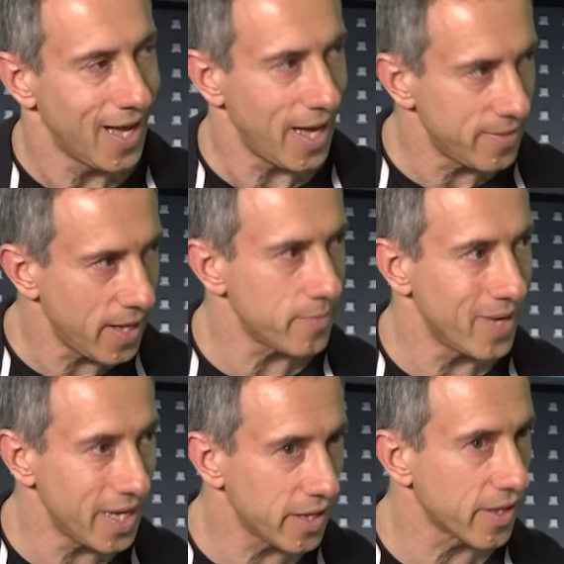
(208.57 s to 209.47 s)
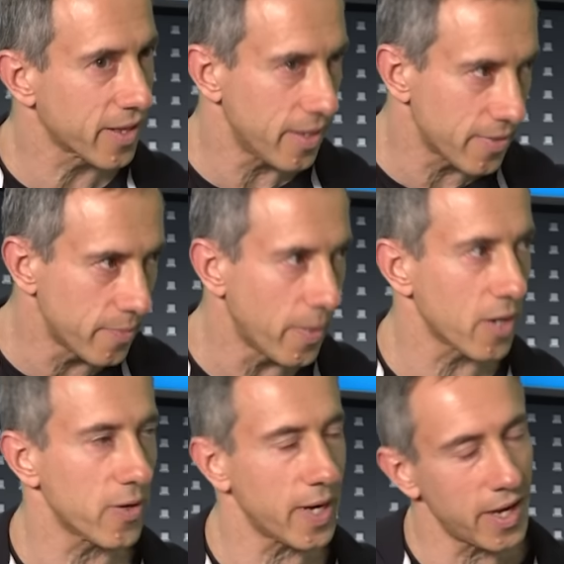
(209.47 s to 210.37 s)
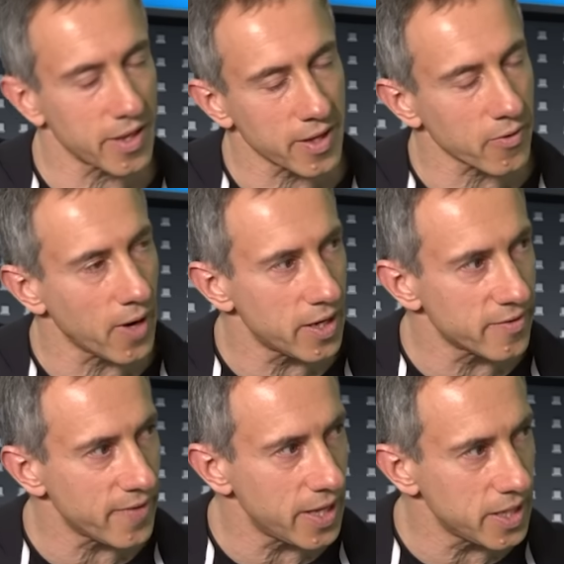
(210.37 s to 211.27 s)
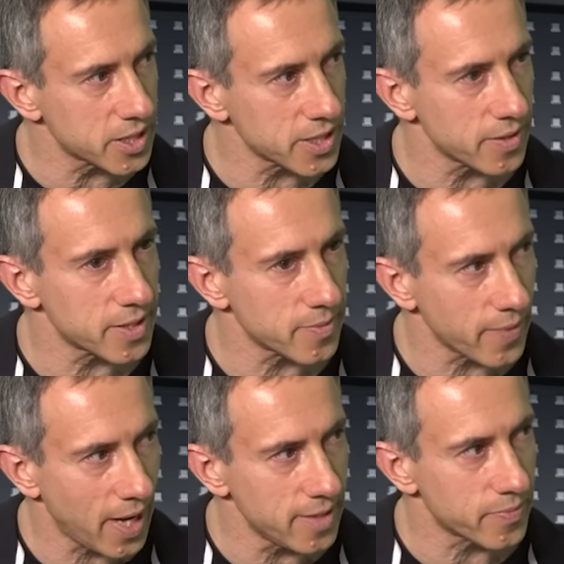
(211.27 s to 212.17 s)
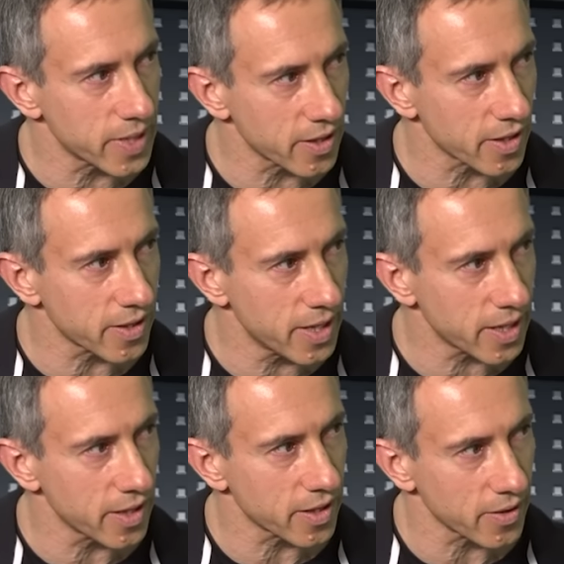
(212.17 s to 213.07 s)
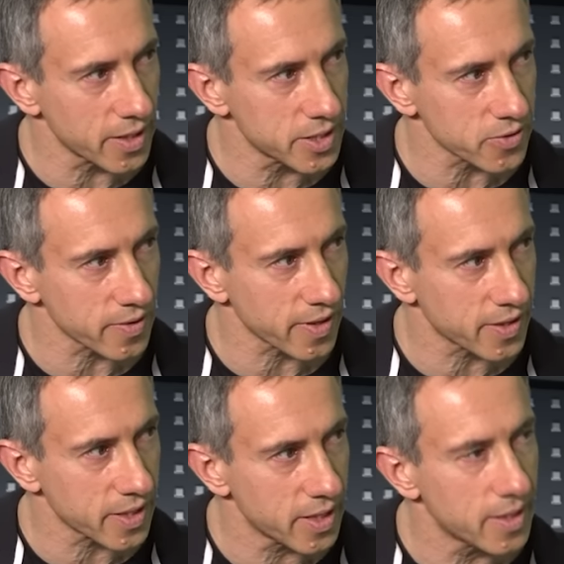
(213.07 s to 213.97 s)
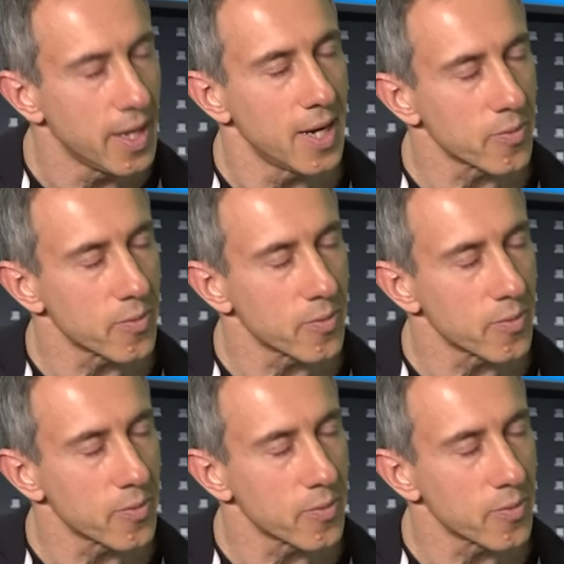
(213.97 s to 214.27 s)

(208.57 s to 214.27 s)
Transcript: And that means the moderate has a great advantage in the debate because Nick is not interested in